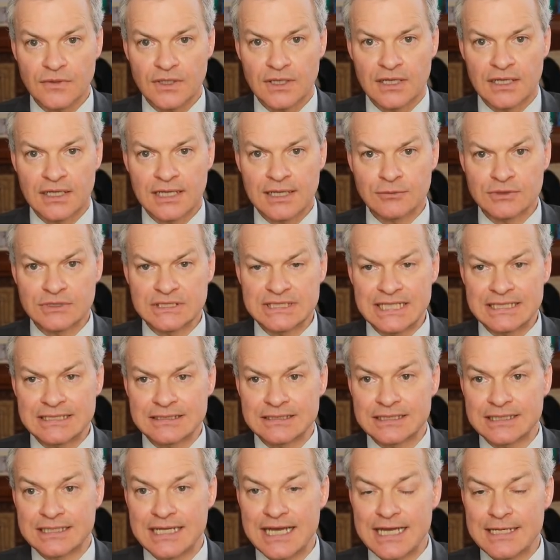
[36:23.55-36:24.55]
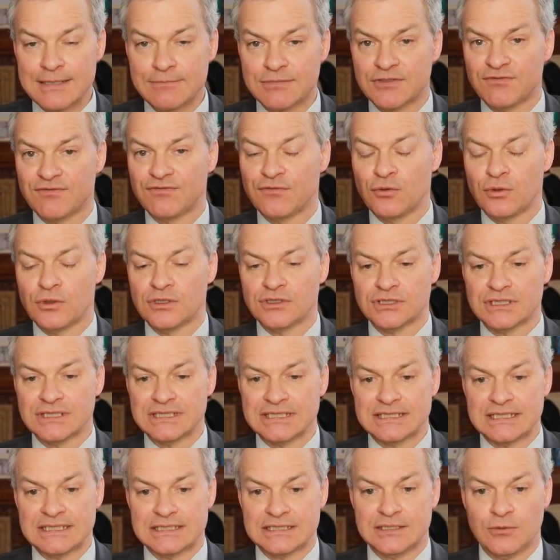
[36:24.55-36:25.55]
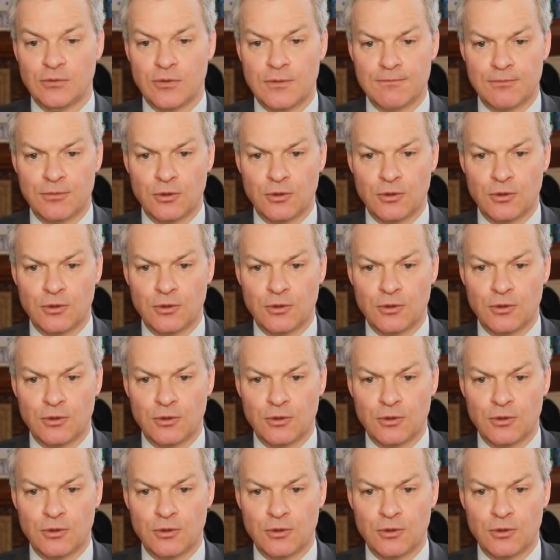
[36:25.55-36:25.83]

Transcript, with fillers: And that was the end of the game, and 461